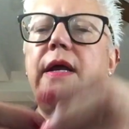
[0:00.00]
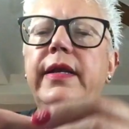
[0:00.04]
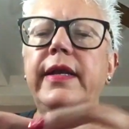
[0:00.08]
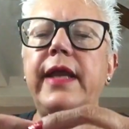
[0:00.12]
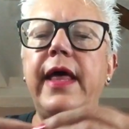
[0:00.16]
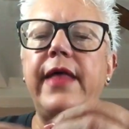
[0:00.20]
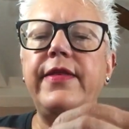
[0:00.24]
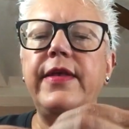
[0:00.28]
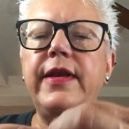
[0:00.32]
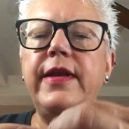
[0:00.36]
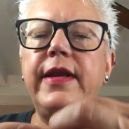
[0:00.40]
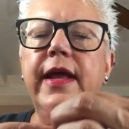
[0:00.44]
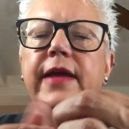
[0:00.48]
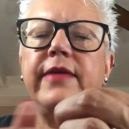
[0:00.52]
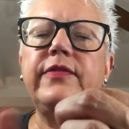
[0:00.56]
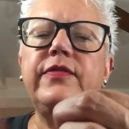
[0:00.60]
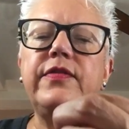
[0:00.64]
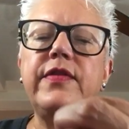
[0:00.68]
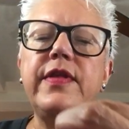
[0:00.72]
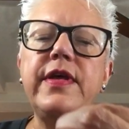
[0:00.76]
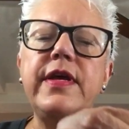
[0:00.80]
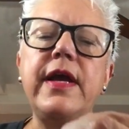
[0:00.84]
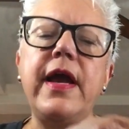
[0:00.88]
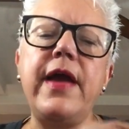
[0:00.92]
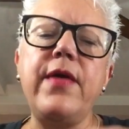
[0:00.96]
Now the next
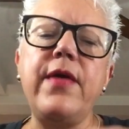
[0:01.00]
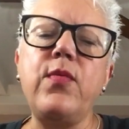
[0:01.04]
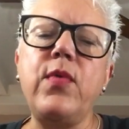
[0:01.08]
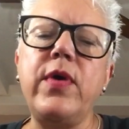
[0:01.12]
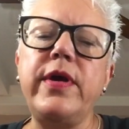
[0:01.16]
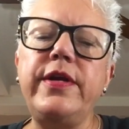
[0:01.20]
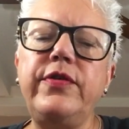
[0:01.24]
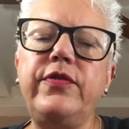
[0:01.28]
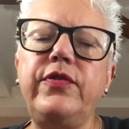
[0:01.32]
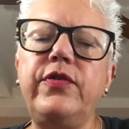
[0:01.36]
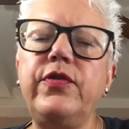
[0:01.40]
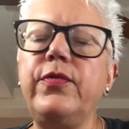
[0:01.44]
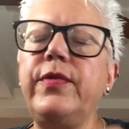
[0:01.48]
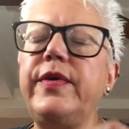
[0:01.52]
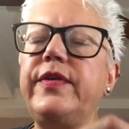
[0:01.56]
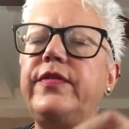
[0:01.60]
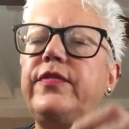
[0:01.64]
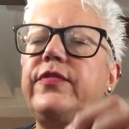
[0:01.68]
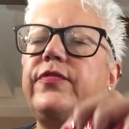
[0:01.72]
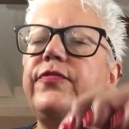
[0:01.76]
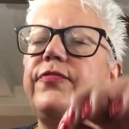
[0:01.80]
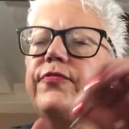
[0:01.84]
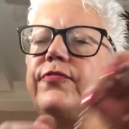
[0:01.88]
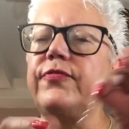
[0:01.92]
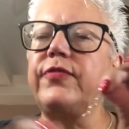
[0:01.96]
thing I want to do
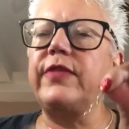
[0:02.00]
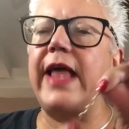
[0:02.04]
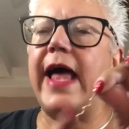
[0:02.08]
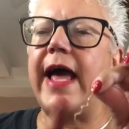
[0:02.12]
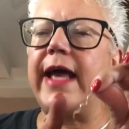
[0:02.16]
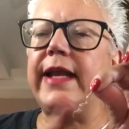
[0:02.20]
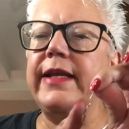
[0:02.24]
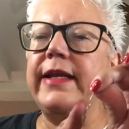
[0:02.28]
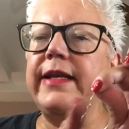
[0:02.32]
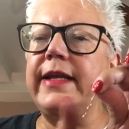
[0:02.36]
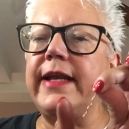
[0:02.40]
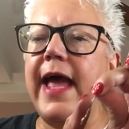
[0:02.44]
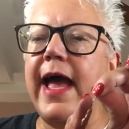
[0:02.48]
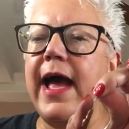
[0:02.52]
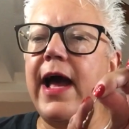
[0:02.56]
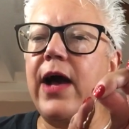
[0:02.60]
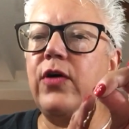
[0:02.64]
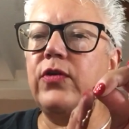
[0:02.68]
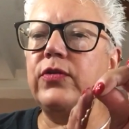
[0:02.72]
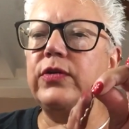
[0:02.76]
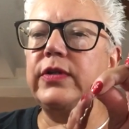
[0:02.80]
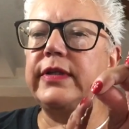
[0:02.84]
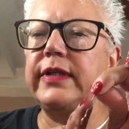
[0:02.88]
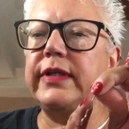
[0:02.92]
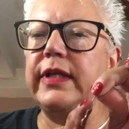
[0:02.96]
is flatten
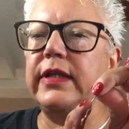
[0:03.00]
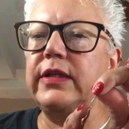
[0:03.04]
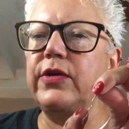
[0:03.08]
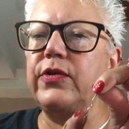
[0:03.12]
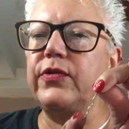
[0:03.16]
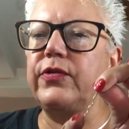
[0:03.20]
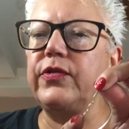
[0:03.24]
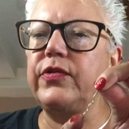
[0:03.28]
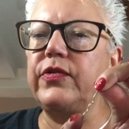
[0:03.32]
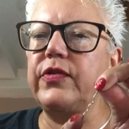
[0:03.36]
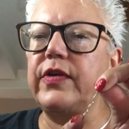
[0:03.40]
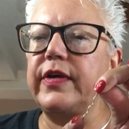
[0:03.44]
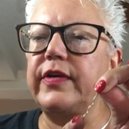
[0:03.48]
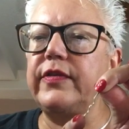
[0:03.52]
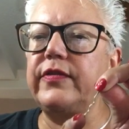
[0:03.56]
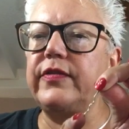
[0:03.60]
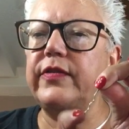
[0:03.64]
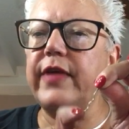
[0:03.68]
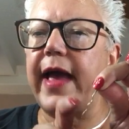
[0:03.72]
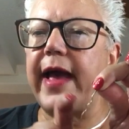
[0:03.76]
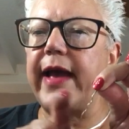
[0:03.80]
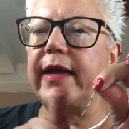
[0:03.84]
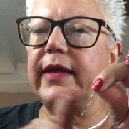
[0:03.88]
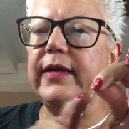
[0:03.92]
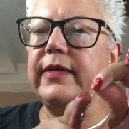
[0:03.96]
out the little
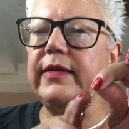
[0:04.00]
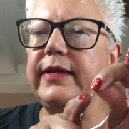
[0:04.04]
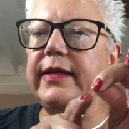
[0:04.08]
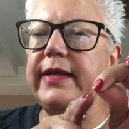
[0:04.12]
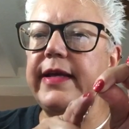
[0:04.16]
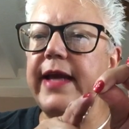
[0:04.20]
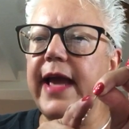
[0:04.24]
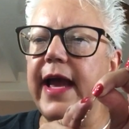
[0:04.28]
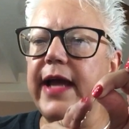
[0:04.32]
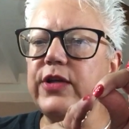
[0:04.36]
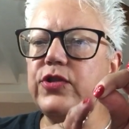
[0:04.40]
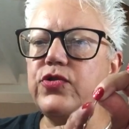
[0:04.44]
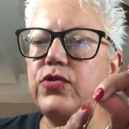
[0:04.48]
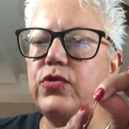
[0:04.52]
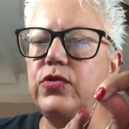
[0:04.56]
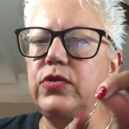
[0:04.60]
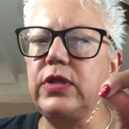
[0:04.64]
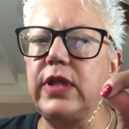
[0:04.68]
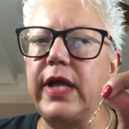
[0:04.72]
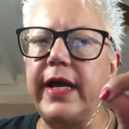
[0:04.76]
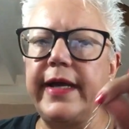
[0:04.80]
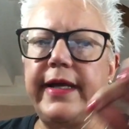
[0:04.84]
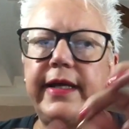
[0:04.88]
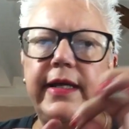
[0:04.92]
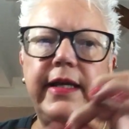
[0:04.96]
zigzag, the actual
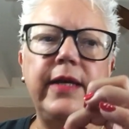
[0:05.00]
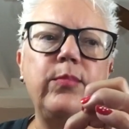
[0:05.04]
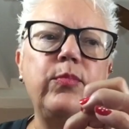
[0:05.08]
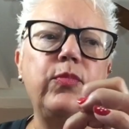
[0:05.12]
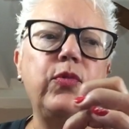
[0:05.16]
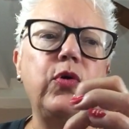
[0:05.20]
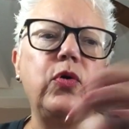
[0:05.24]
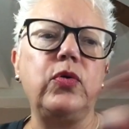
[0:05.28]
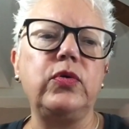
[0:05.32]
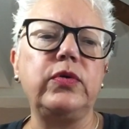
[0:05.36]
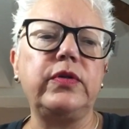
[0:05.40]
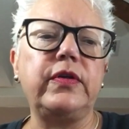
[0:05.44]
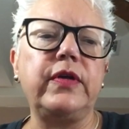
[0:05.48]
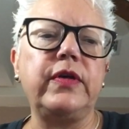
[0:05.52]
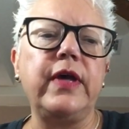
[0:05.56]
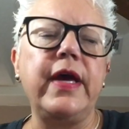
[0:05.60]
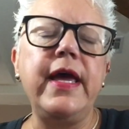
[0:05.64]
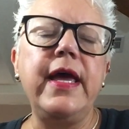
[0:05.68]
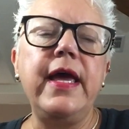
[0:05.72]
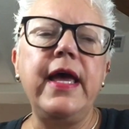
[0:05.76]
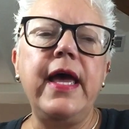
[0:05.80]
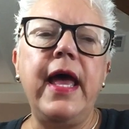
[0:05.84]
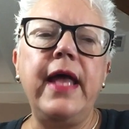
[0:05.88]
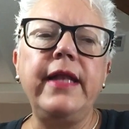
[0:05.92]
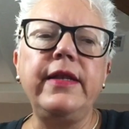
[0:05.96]
lightning bolt.
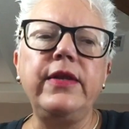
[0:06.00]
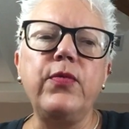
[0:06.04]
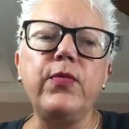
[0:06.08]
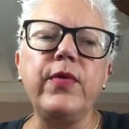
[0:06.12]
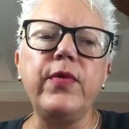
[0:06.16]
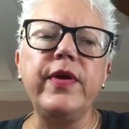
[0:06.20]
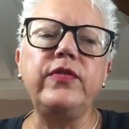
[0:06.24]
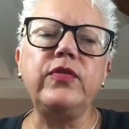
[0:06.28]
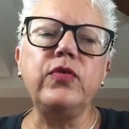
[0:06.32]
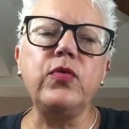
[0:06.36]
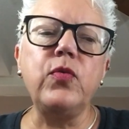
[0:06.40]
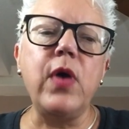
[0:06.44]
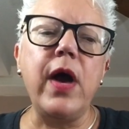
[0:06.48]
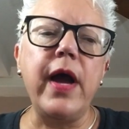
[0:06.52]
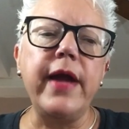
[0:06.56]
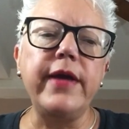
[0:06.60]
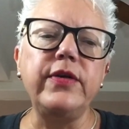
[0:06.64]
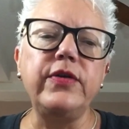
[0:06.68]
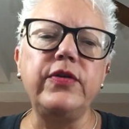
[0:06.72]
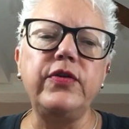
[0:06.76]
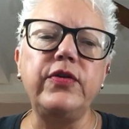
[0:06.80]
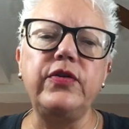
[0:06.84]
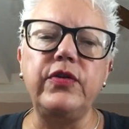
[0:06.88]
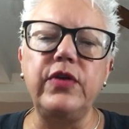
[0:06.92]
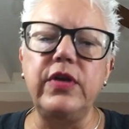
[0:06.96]
And the reason why
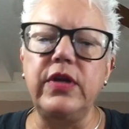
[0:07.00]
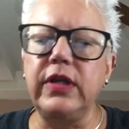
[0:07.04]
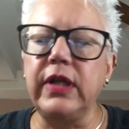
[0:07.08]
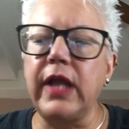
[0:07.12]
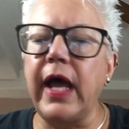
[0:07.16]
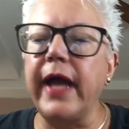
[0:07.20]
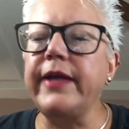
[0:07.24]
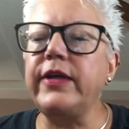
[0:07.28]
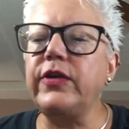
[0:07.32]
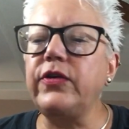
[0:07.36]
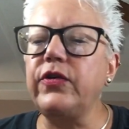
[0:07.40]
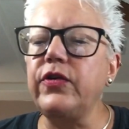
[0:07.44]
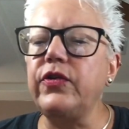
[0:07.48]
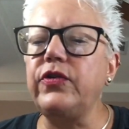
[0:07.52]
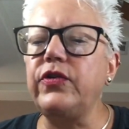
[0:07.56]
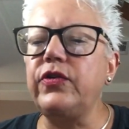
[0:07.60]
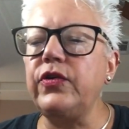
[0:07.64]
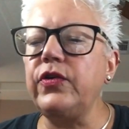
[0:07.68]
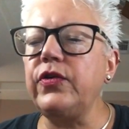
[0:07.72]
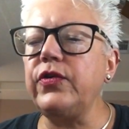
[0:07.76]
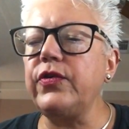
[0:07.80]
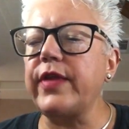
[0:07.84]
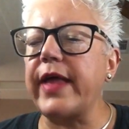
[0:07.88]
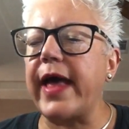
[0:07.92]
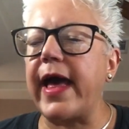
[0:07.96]
I like to
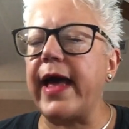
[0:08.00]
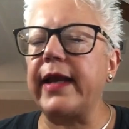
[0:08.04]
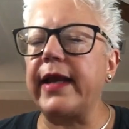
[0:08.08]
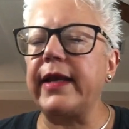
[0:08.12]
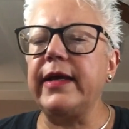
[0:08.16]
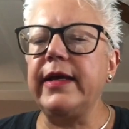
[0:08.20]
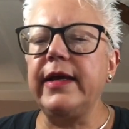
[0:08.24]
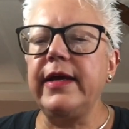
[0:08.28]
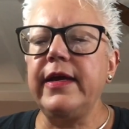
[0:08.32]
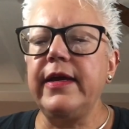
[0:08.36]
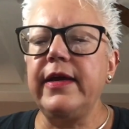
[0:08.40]
do that